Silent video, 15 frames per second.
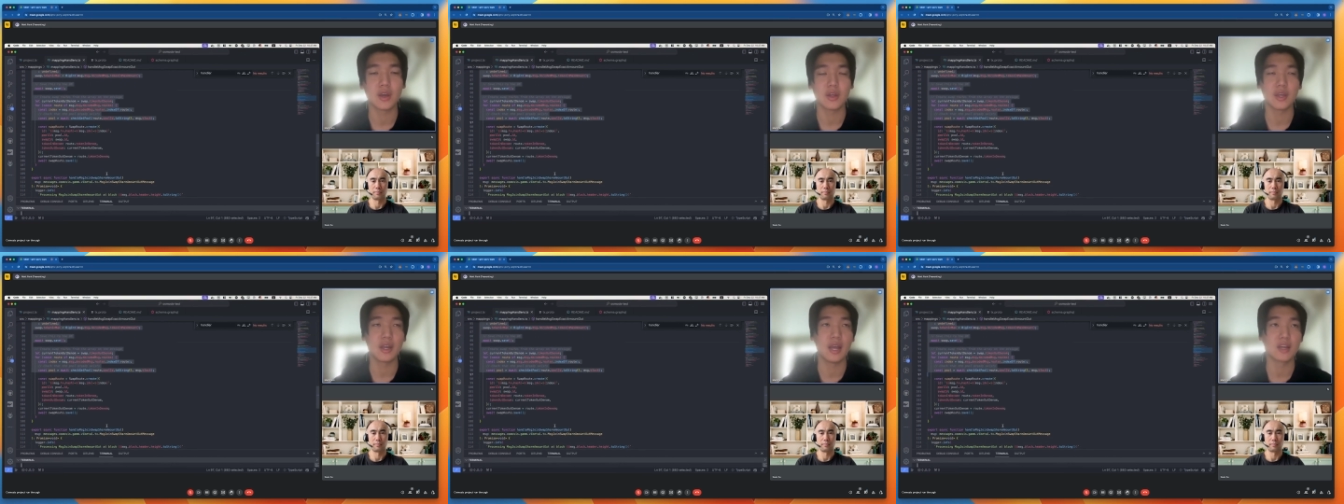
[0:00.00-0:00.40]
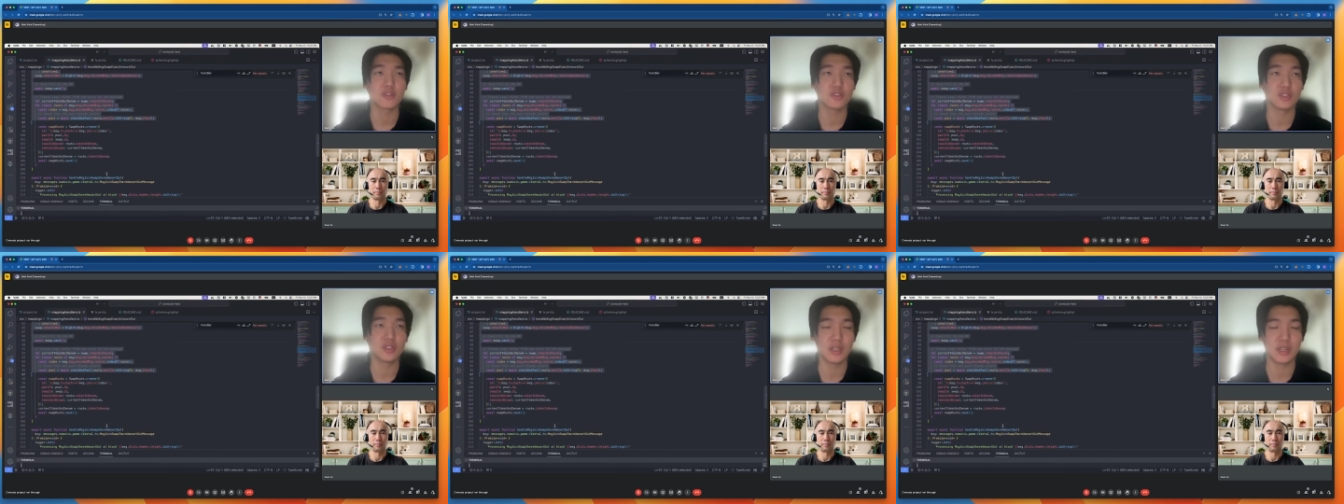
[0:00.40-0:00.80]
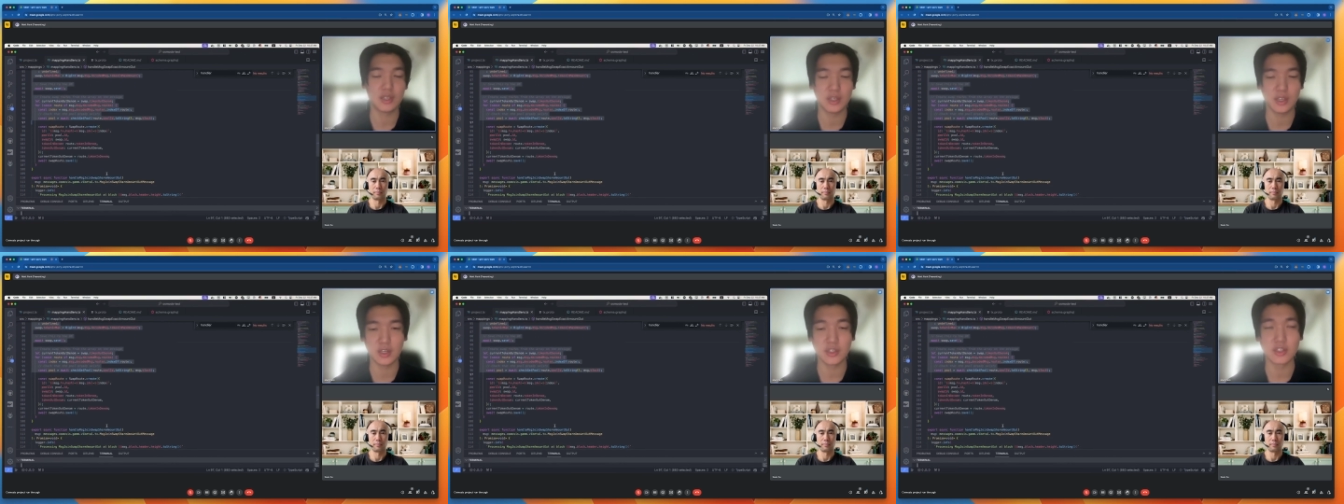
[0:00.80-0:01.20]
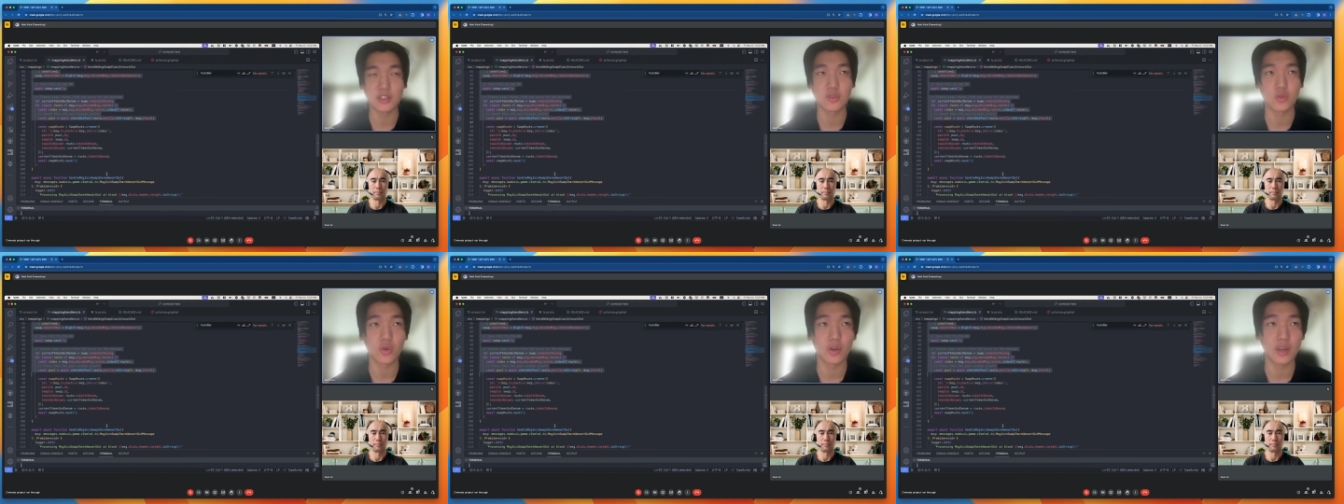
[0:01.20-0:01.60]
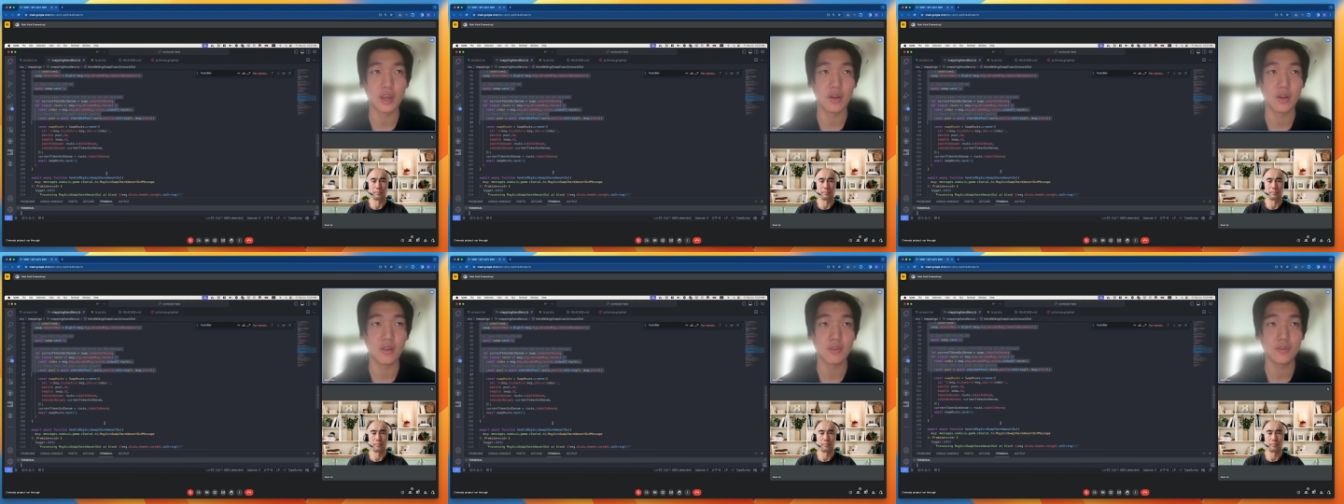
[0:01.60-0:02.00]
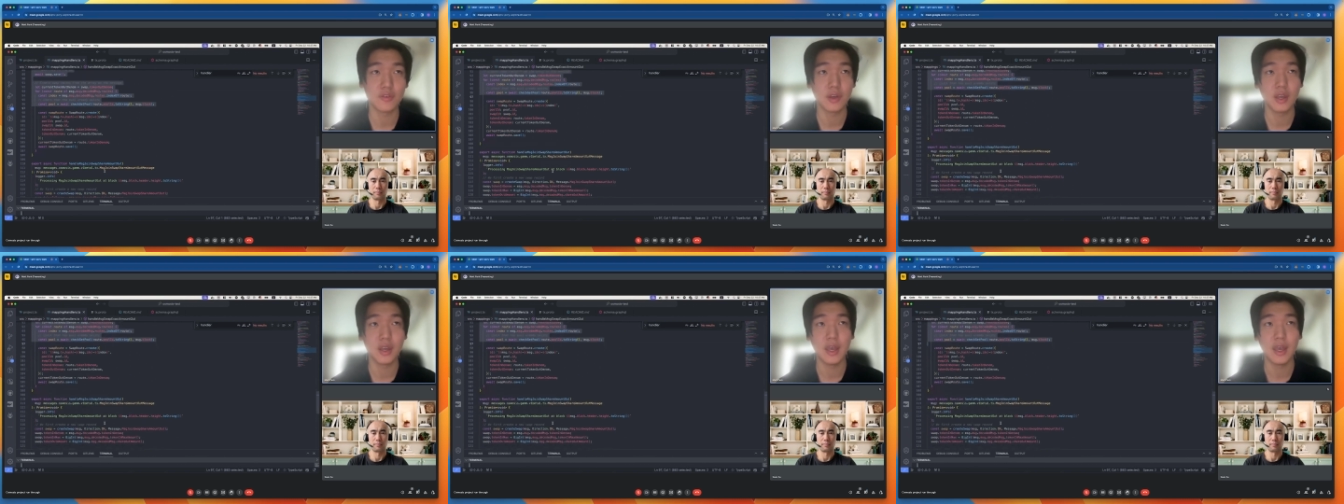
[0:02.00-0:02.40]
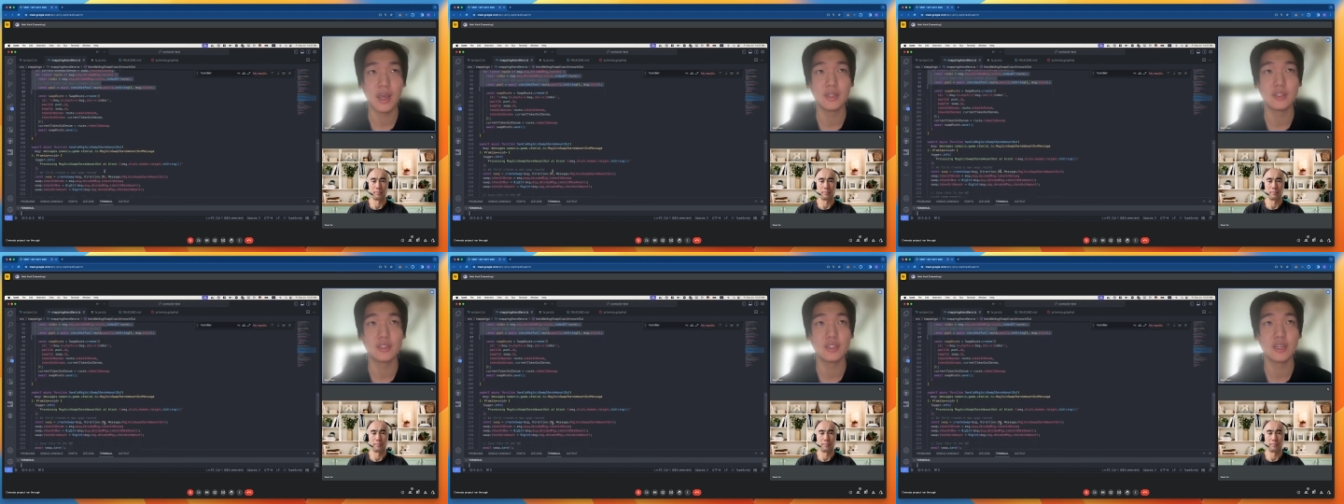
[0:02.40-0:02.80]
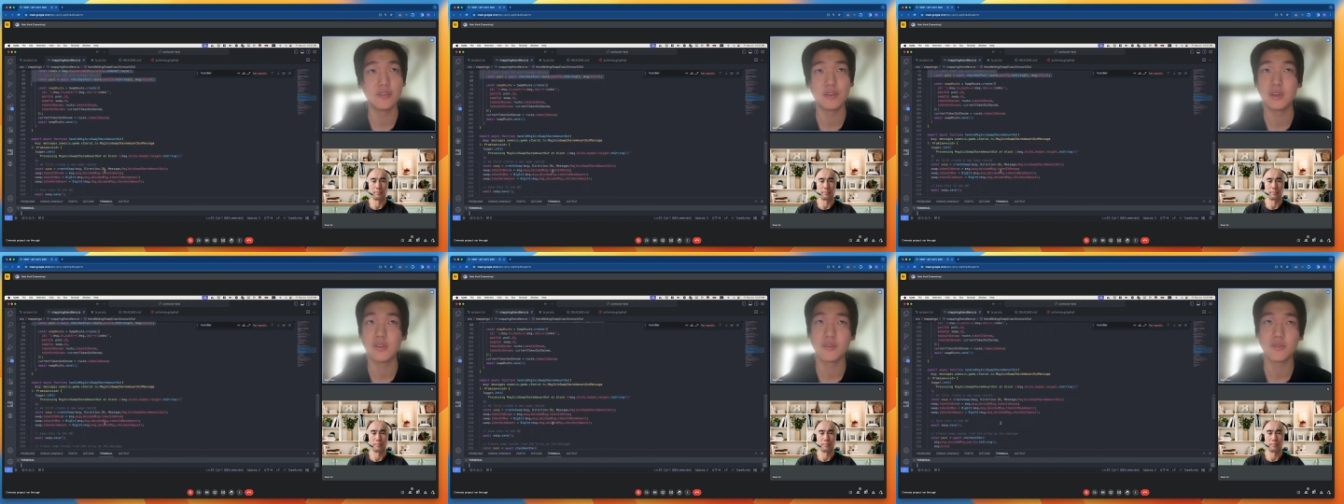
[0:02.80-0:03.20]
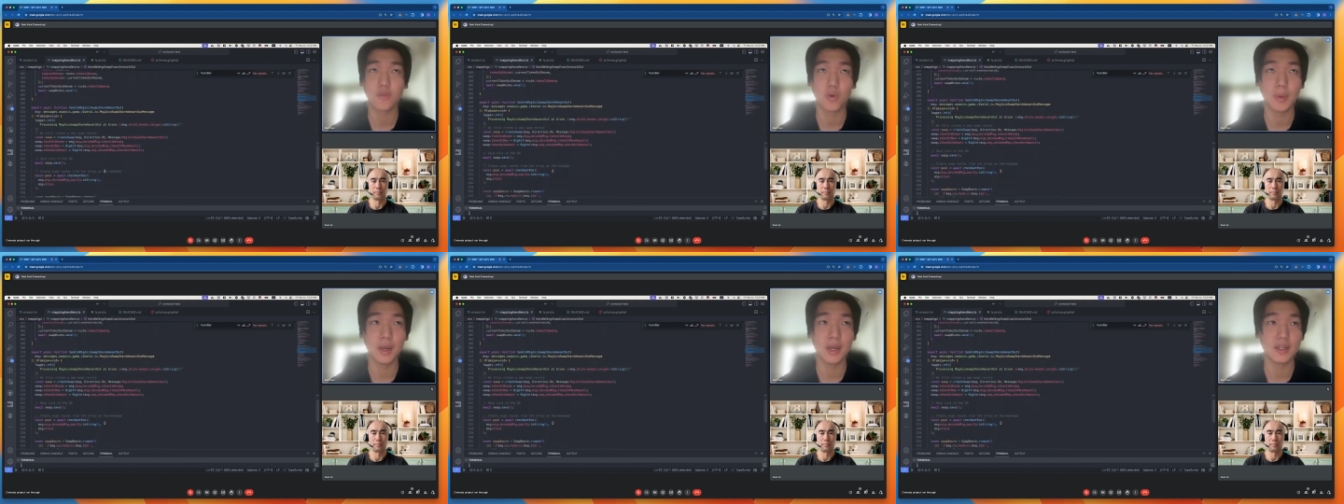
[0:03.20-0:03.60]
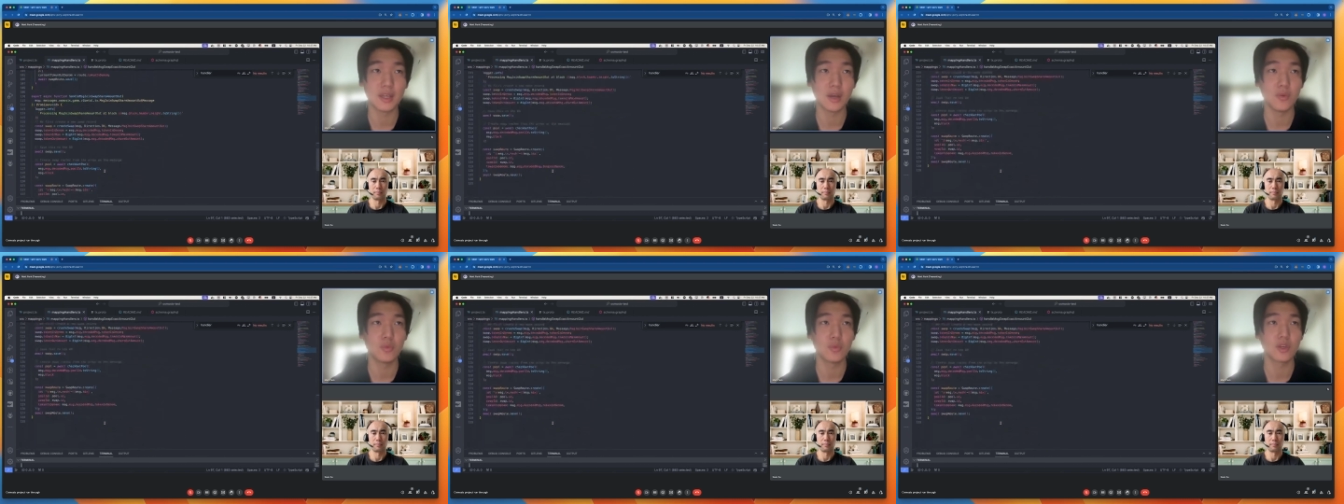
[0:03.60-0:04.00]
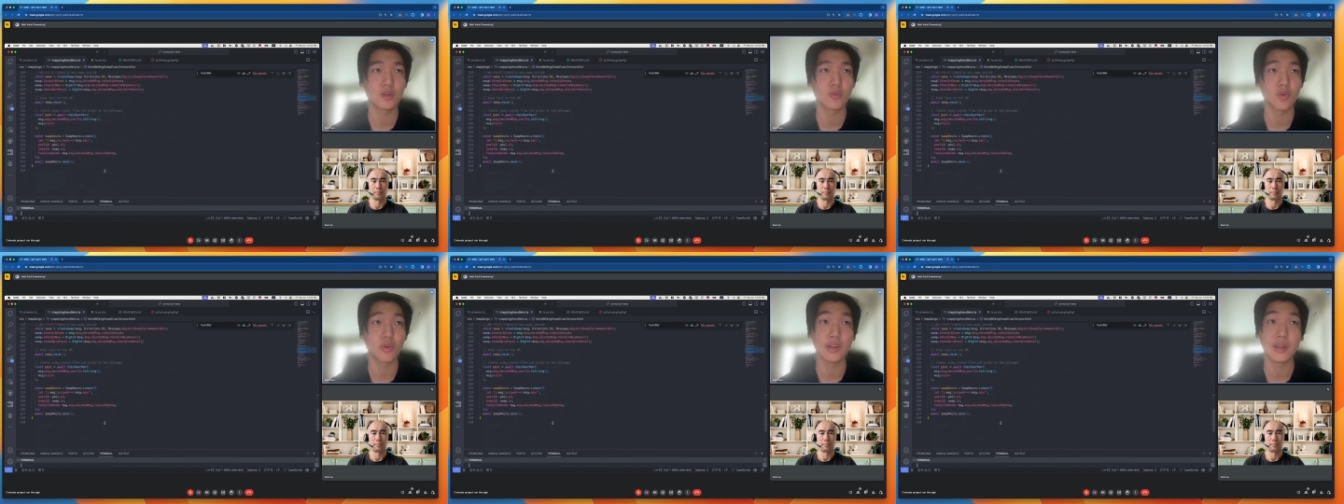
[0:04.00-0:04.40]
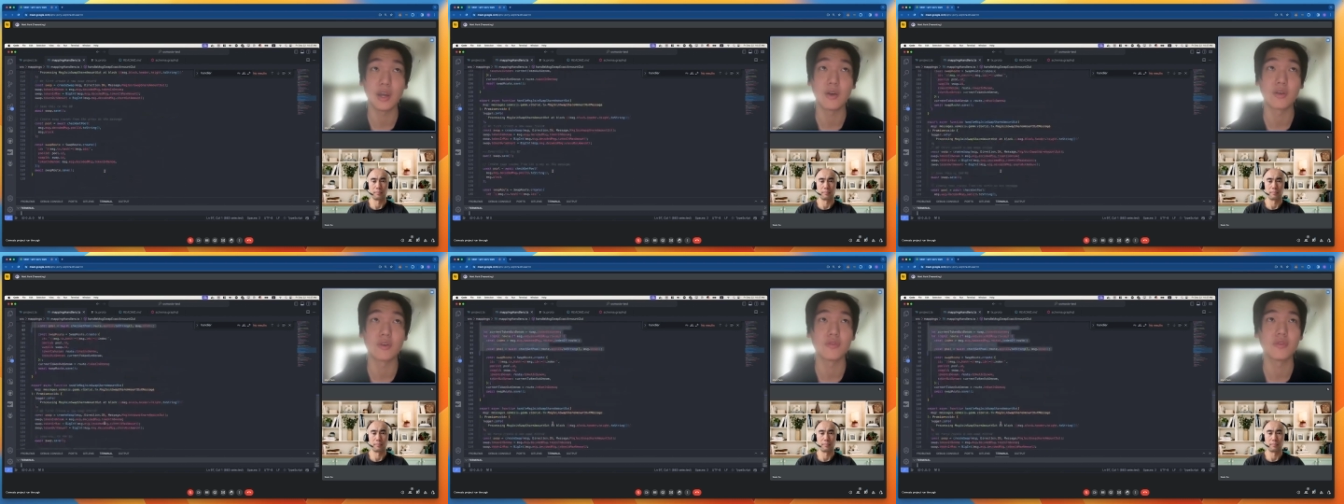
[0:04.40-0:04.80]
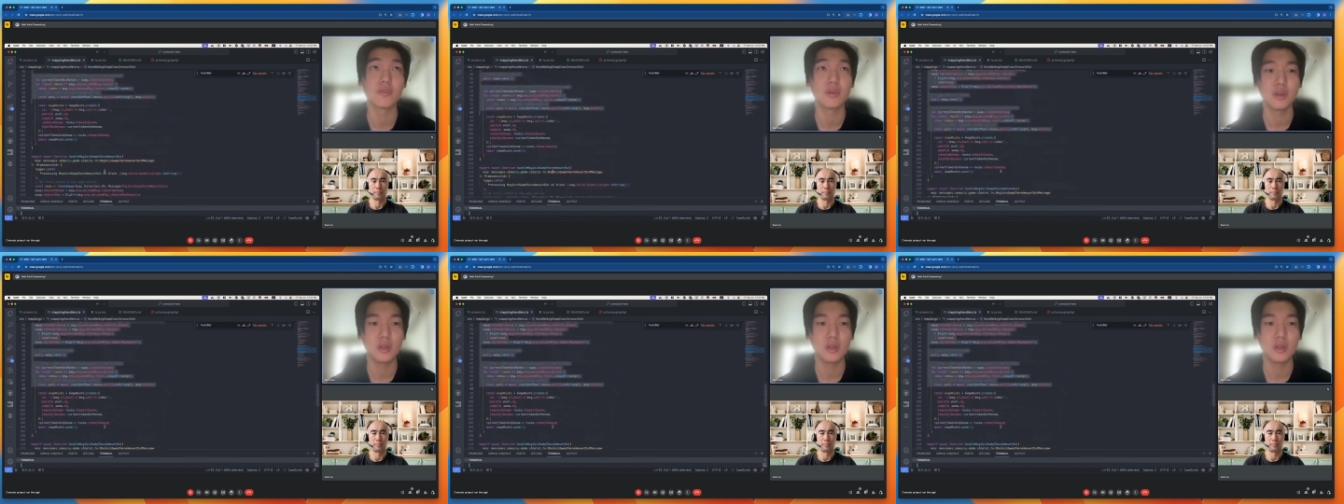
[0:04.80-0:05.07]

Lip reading: can actually get a good query out of, and save it in a format that we can query out of.